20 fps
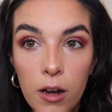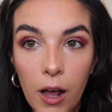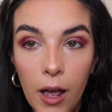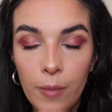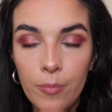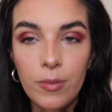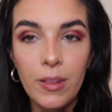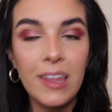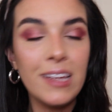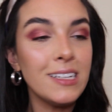
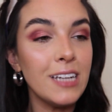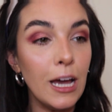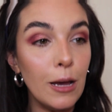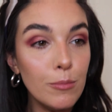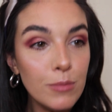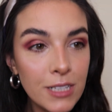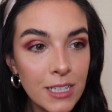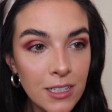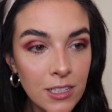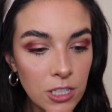I'm like
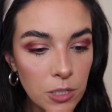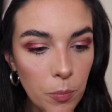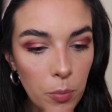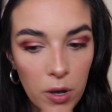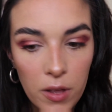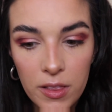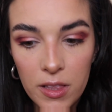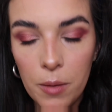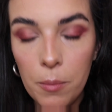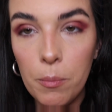tempted to
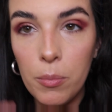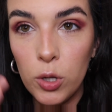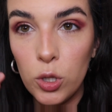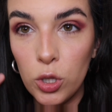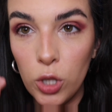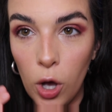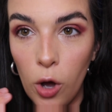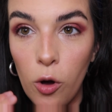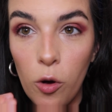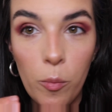put them
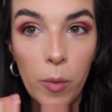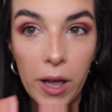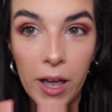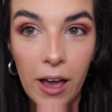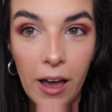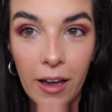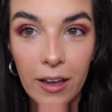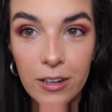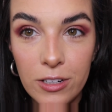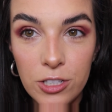below
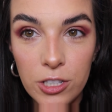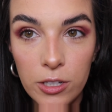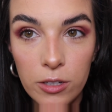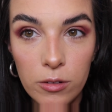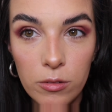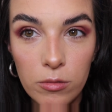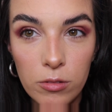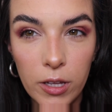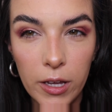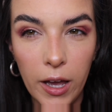my eye
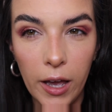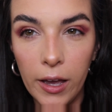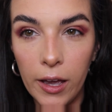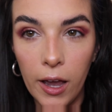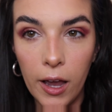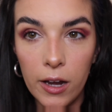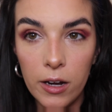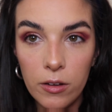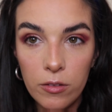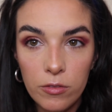too. Like I
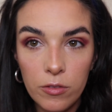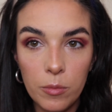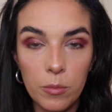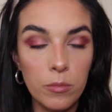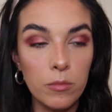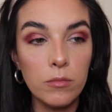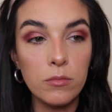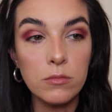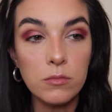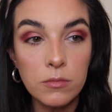kind of
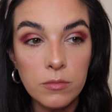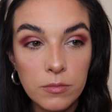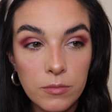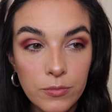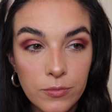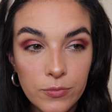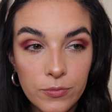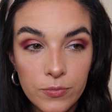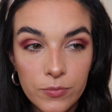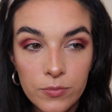am,
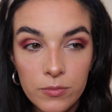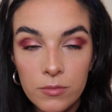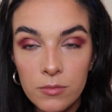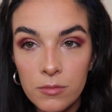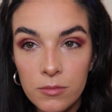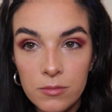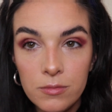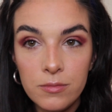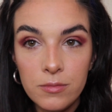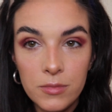
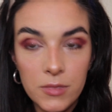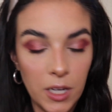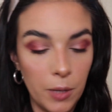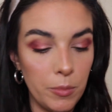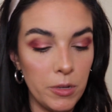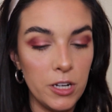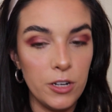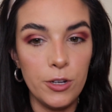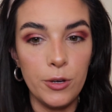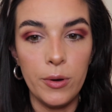I'm
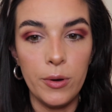gonna do